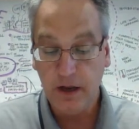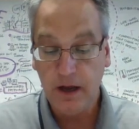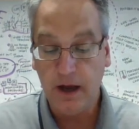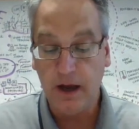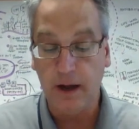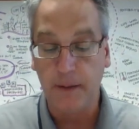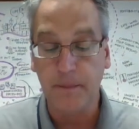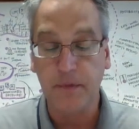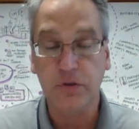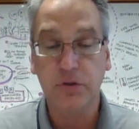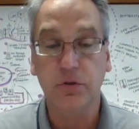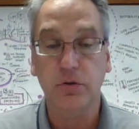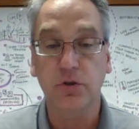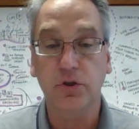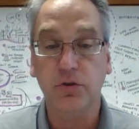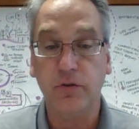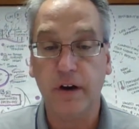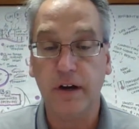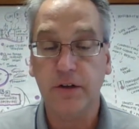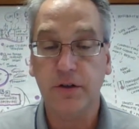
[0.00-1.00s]
Uh, Mr.
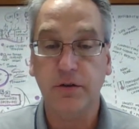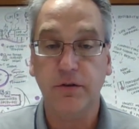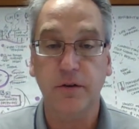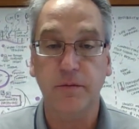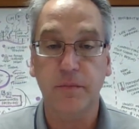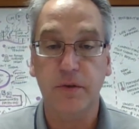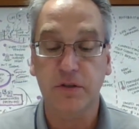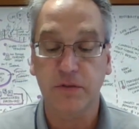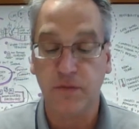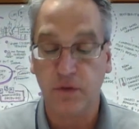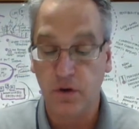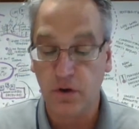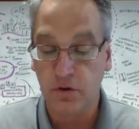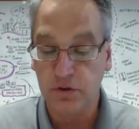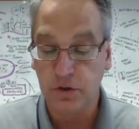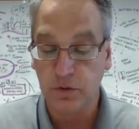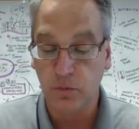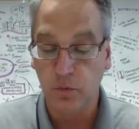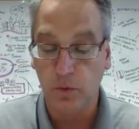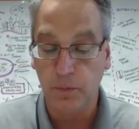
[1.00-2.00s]
Tranter and Ms.
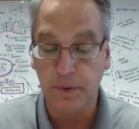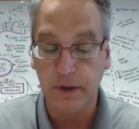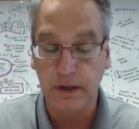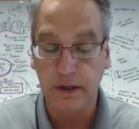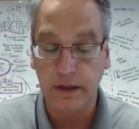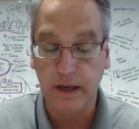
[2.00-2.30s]
Virgin will be